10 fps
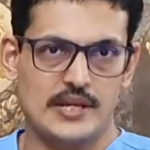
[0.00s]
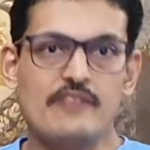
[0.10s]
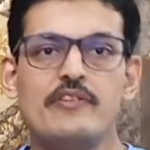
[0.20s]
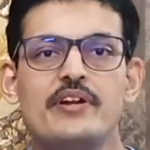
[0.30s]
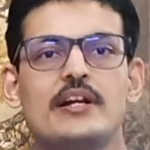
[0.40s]

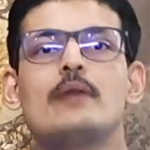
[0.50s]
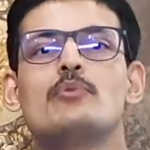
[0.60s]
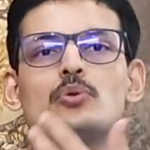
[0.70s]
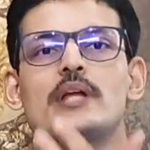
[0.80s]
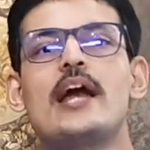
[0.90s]
And we will come
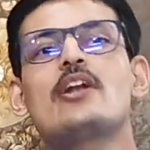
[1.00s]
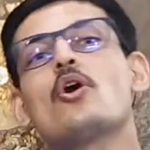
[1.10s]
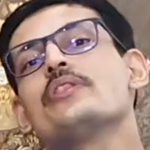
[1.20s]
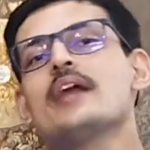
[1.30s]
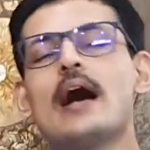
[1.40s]
to that
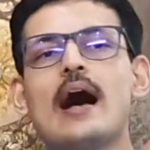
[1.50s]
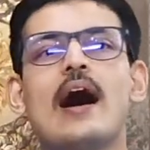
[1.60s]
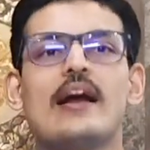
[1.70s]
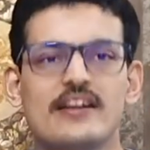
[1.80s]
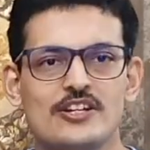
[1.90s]
on the
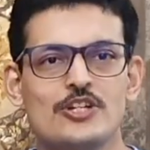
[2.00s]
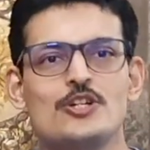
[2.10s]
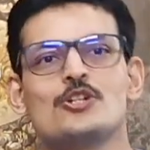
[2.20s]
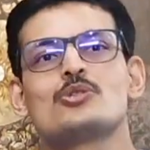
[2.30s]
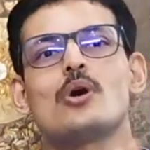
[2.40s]
R.
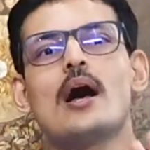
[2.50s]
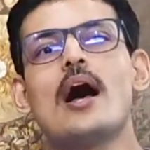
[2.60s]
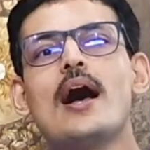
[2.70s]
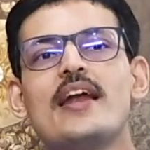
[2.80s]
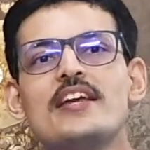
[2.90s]
So,
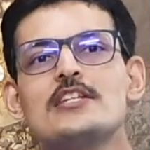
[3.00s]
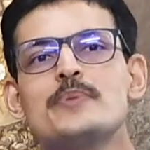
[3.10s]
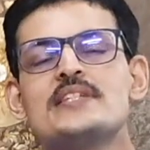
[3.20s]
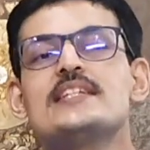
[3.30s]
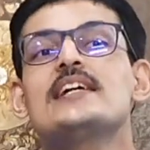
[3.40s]
R is
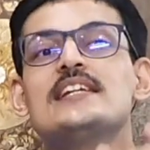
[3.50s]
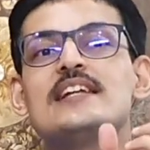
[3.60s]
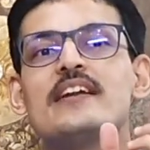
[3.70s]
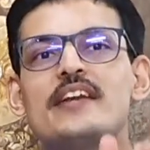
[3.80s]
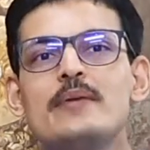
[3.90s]
basically
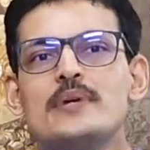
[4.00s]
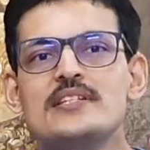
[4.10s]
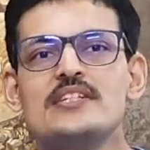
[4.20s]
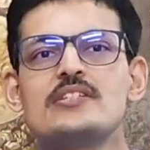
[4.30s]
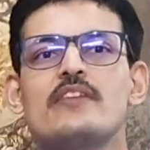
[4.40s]
the Reamer
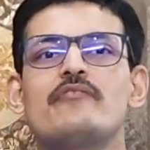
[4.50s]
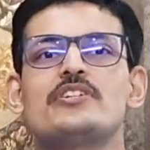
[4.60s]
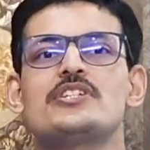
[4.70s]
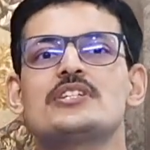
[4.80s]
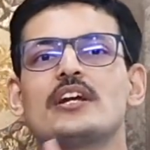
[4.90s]
system,
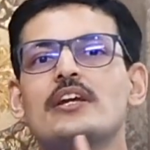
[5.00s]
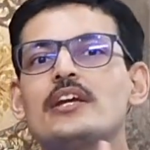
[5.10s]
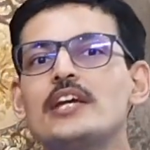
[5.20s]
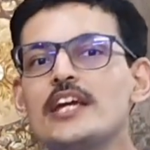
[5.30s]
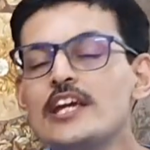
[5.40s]
which is the
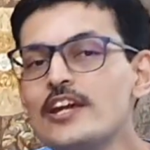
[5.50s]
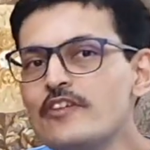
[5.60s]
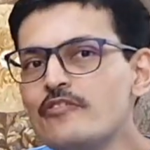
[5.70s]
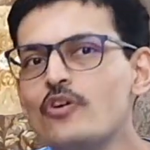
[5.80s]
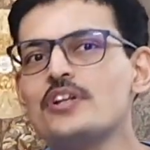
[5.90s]
key
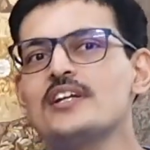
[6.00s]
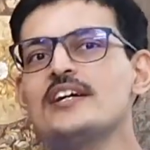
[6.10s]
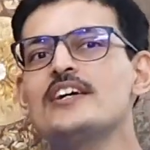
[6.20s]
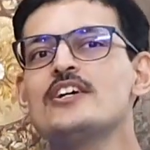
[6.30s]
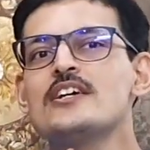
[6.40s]
for
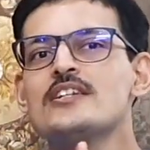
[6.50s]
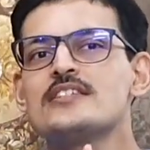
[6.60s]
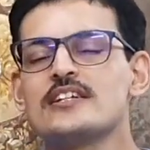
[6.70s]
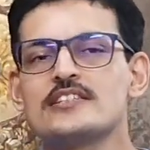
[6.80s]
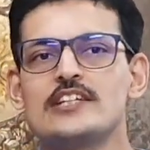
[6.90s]
the
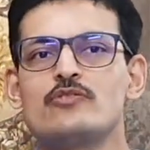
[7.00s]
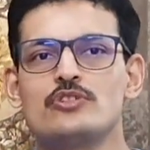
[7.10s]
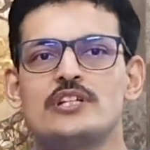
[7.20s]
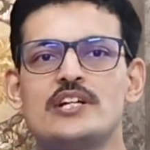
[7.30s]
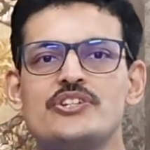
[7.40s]
successful
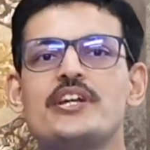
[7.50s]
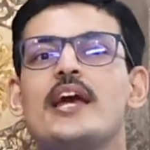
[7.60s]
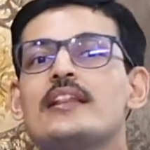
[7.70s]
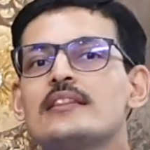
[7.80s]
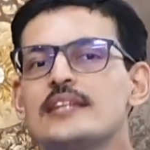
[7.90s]
surgery.
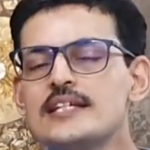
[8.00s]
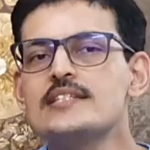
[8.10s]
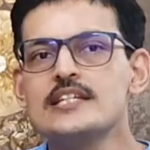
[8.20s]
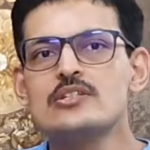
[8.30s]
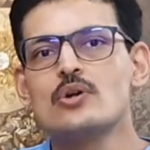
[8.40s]
And this
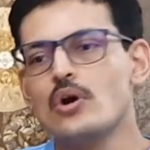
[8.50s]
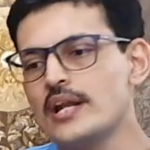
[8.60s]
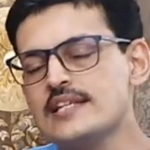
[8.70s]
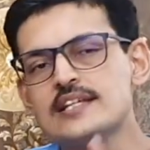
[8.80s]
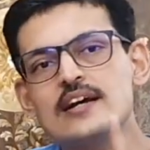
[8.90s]
is called
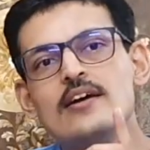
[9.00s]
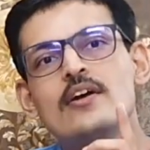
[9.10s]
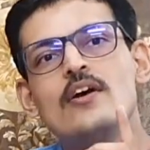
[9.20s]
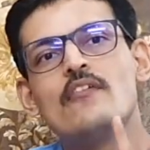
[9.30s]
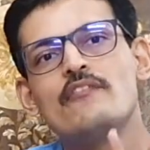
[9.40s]
as a
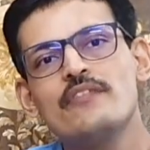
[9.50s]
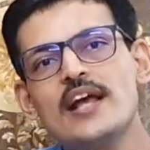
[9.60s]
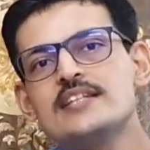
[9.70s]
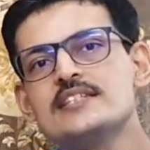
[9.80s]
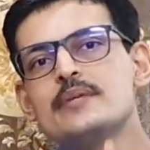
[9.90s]

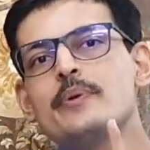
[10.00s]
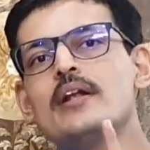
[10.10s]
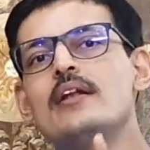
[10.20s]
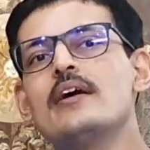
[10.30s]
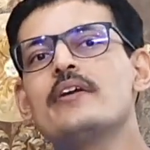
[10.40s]

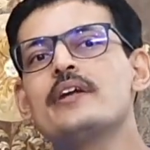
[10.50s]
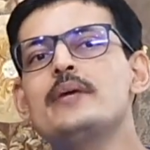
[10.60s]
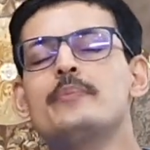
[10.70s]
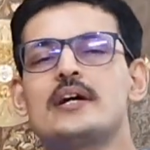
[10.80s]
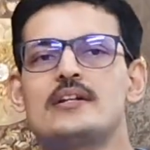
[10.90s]
flexible
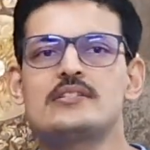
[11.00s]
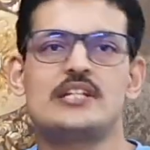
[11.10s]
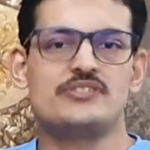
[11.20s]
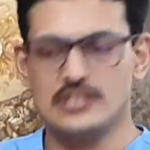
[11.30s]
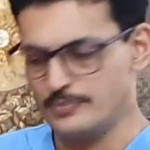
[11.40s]
Reamer
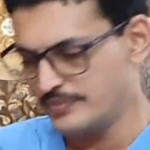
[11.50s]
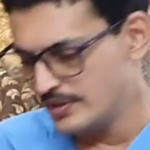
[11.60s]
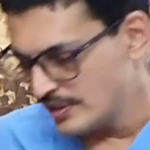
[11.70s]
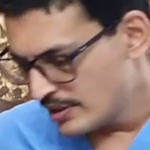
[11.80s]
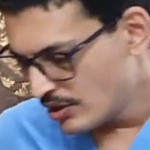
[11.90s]
system.
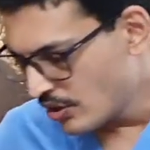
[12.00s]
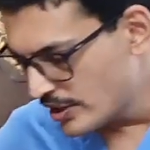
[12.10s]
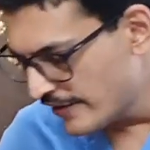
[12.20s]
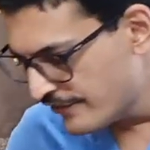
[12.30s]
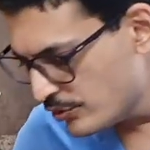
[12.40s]
Now,
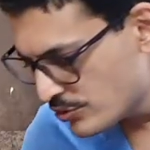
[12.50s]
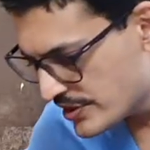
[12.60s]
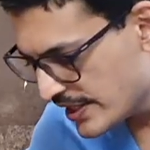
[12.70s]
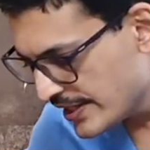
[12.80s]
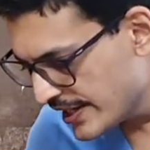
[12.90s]
if you
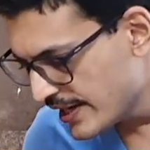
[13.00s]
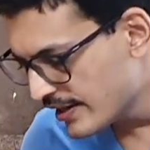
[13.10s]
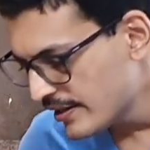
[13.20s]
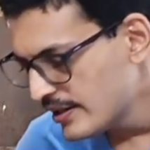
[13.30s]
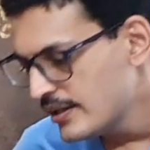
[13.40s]
see
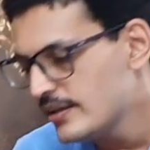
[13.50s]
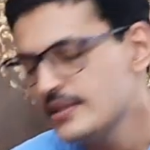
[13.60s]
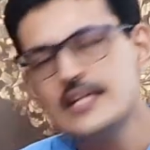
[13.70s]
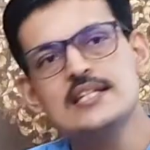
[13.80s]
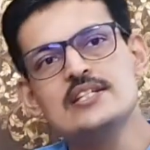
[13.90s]
here,
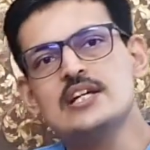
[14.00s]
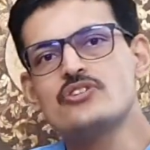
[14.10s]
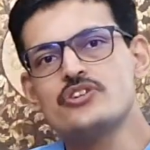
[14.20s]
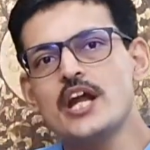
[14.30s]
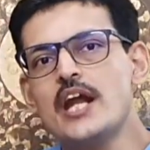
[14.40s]
this is a
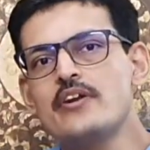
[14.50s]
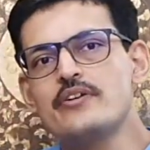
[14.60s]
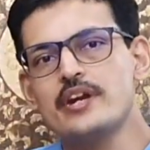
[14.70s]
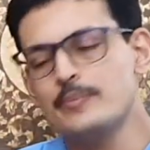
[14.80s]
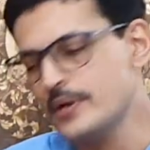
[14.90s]

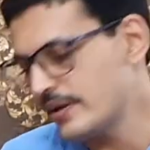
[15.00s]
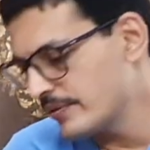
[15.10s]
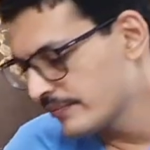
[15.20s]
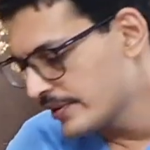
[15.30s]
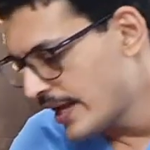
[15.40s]
straight Reamer
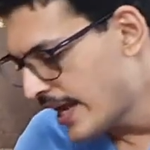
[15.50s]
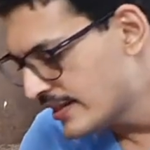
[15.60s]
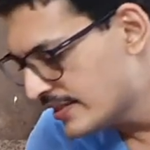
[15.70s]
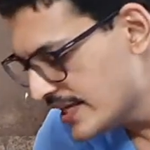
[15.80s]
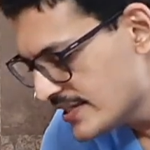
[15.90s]

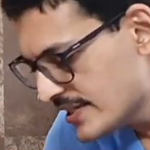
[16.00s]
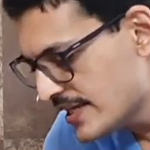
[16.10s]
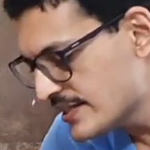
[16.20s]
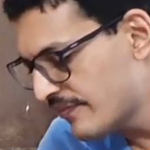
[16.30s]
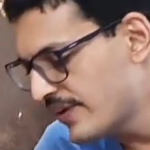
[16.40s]
and this
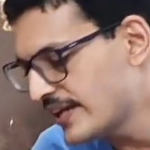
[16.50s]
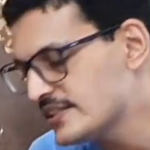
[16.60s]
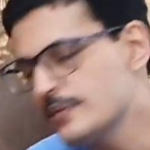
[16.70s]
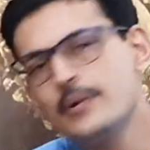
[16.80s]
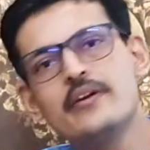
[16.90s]
is a
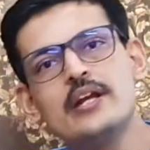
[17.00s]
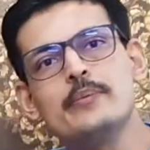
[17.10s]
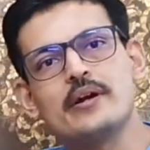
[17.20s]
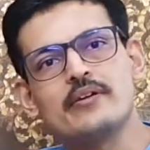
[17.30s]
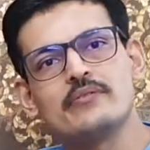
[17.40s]
flexible
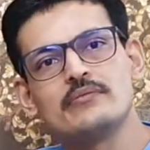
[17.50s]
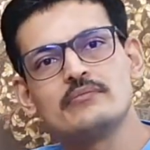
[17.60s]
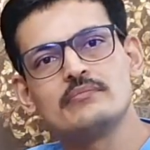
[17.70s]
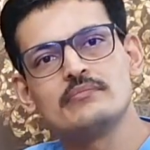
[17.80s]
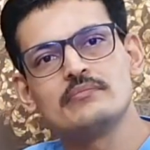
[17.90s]
Reamer.
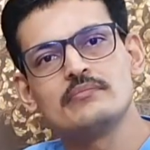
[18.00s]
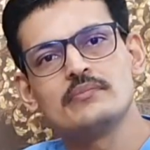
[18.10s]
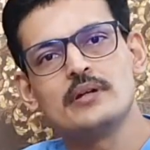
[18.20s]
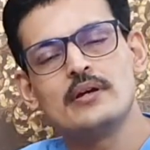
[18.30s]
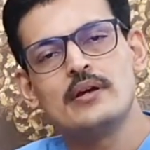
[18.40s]

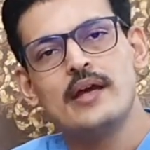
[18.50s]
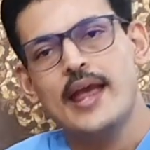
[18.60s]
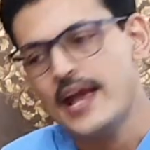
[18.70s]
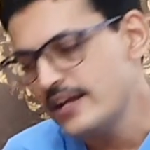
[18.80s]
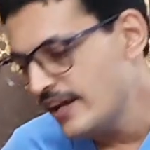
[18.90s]

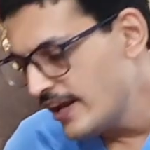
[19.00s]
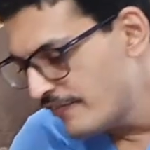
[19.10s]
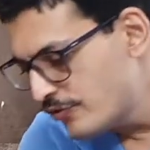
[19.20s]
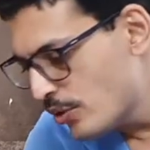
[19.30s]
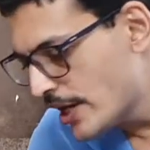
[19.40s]
And
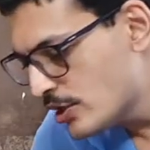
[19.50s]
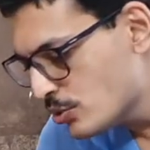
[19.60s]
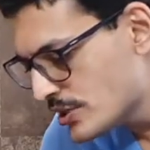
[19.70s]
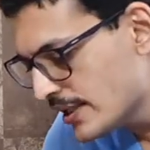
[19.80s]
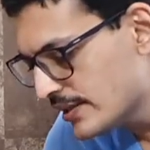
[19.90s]
if you are
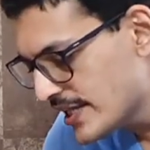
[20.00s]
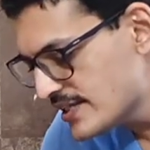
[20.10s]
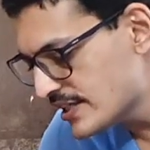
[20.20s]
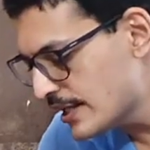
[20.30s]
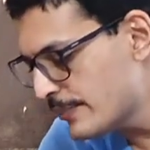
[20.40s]
using
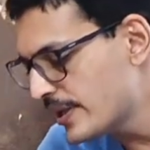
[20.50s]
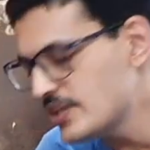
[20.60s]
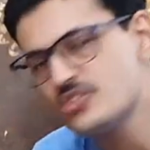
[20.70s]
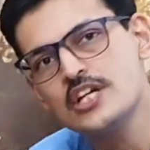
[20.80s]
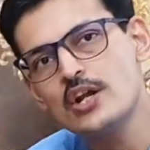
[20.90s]
this Reamer
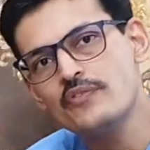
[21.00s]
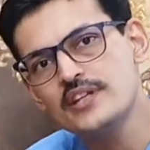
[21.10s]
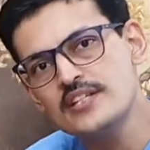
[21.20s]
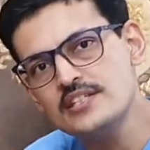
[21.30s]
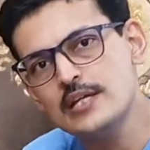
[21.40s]
instead of
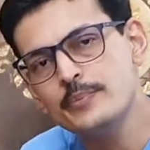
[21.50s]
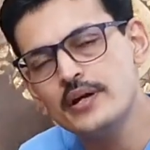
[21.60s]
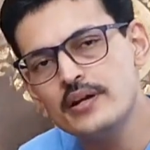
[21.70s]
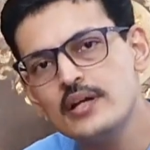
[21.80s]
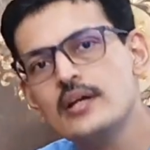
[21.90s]
this
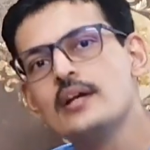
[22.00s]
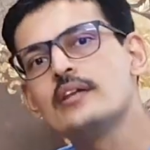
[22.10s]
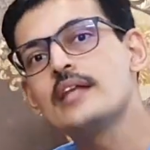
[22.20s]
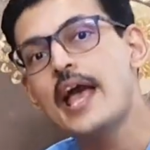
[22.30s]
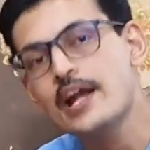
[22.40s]
Reamer,
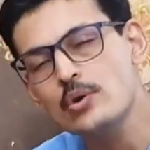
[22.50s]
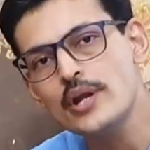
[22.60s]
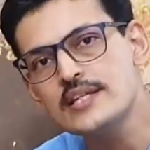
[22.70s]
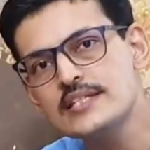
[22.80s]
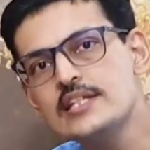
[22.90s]
the
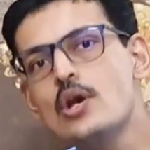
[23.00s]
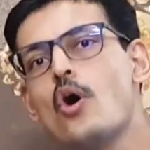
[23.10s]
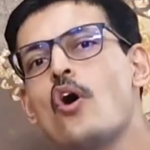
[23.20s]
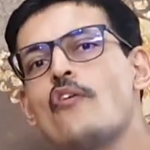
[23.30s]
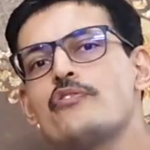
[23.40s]
accuracy
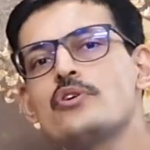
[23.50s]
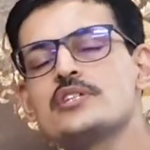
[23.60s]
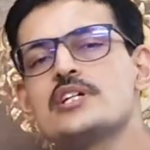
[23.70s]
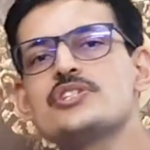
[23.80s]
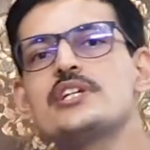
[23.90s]
of your
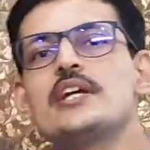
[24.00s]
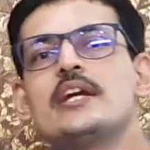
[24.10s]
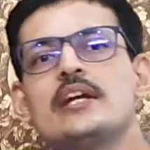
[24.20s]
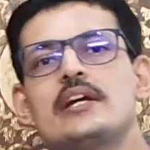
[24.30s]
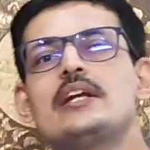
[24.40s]
surgery
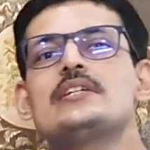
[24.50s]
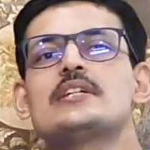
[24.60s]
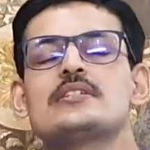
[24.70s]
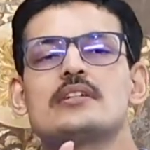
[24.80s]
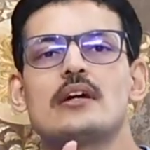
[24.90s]

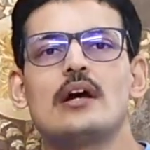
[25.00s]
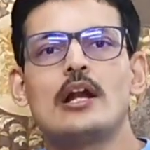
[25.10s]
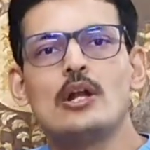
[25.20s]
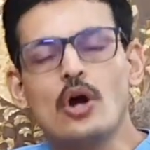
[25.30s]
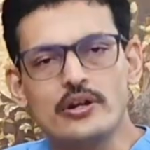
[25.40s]
increases
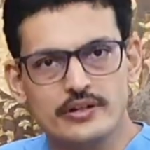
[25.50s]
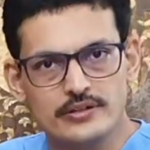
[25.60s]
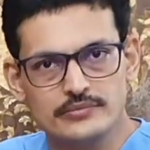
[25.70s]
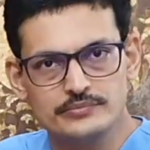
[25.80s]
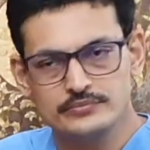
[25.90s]
a lot.